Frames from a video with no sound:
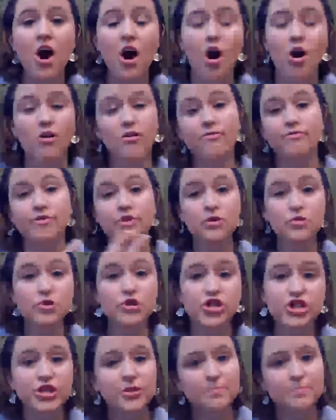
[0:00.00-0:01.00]
our
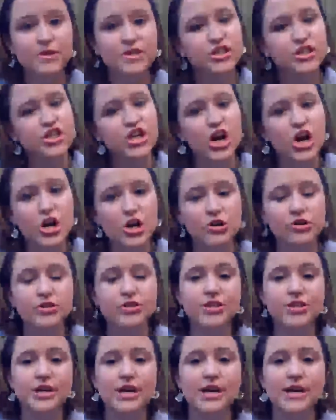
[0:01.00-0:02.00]
viewership
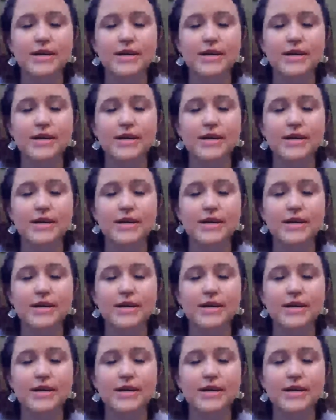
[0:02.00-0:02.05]
shares